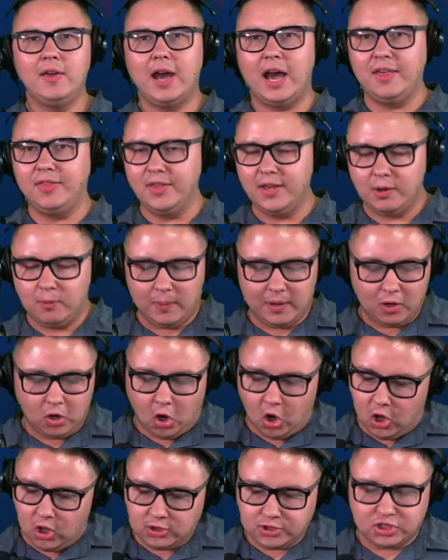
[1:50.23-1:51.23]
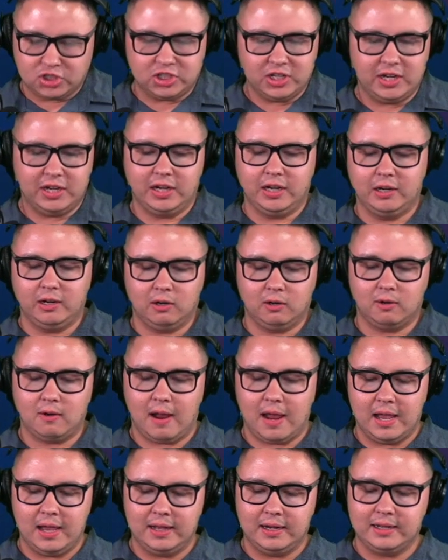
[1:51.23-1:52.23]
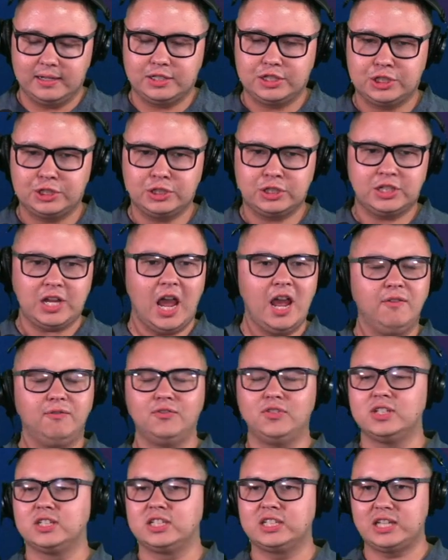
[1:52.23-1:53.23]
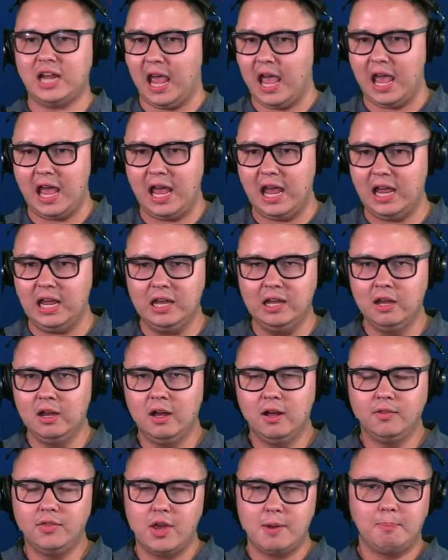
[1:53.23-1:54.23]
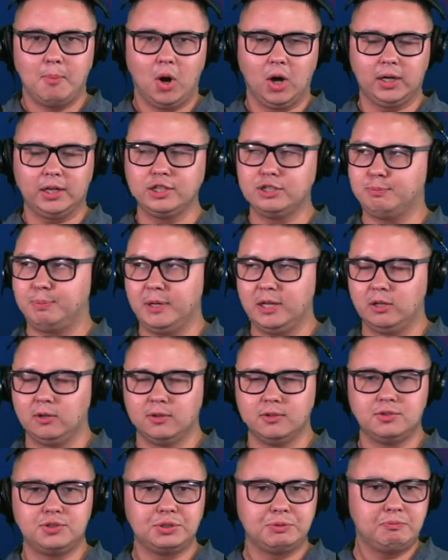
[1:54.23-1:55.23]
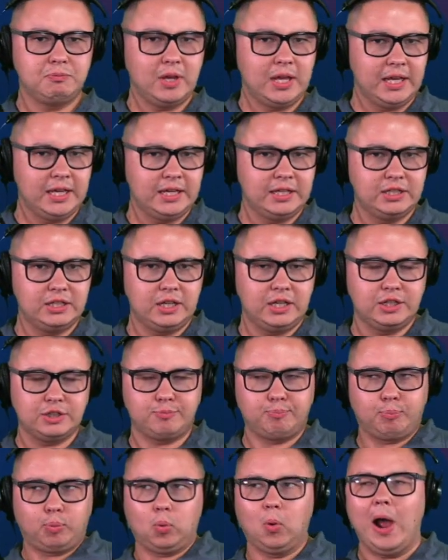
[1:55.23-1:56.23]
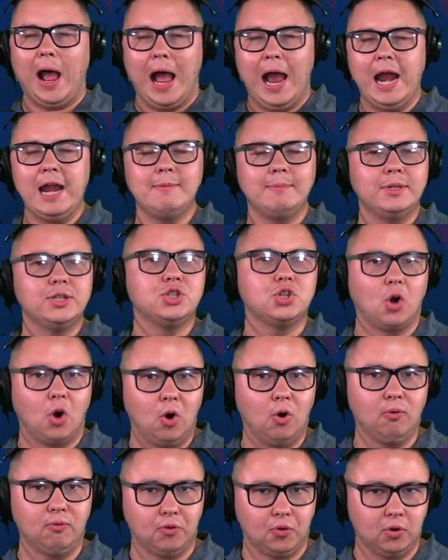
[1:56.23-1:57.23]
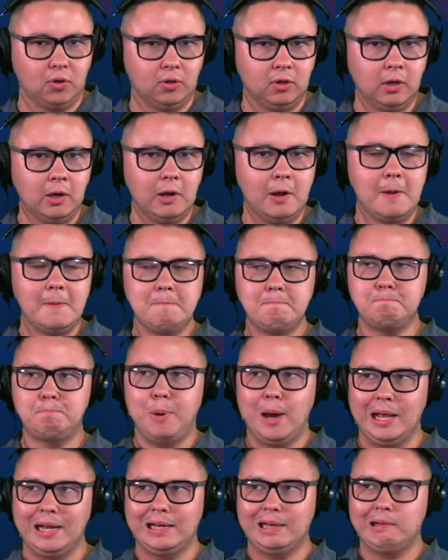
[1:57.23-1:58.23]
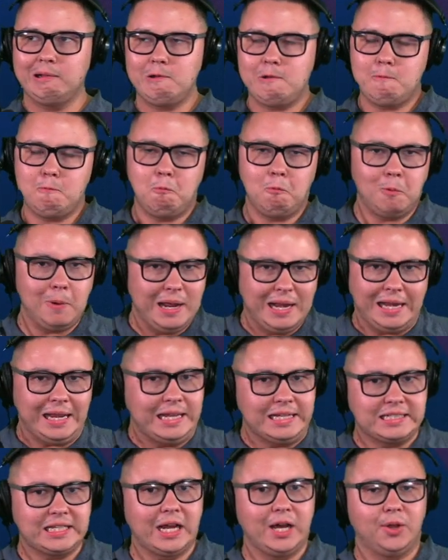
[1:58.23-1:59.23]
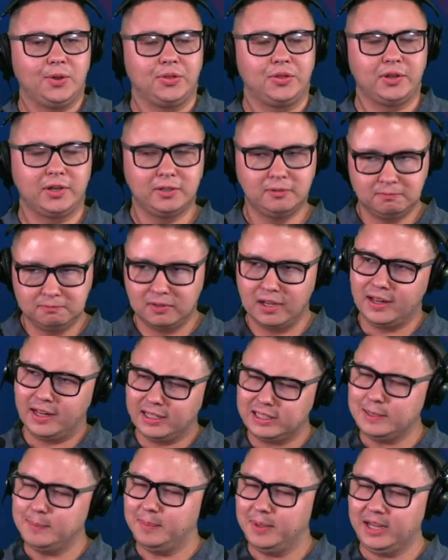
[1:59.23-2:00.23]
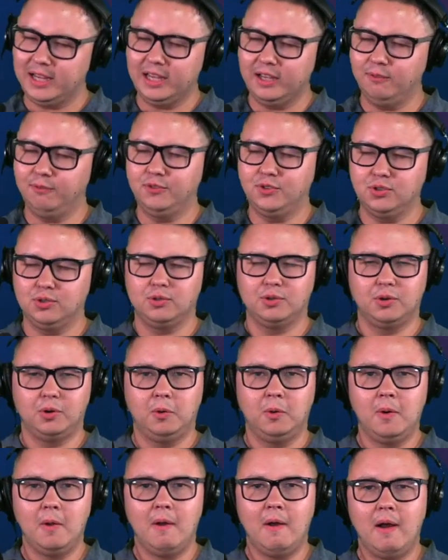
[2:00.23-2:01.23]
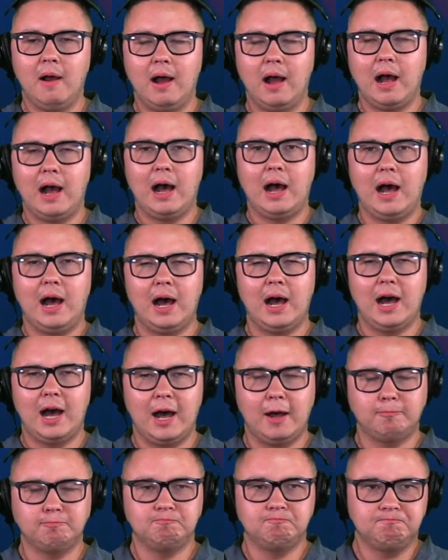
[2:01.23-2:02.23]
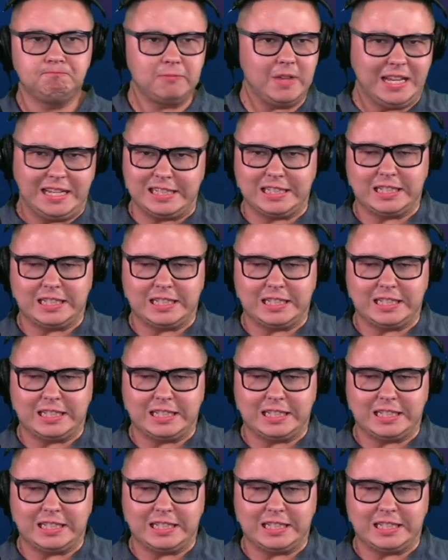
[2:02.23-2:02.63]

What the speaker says: I think we all sit here and it's safe to say that Marcus Peters, his prime is over, but when he's healthy, and that's a big if too, he's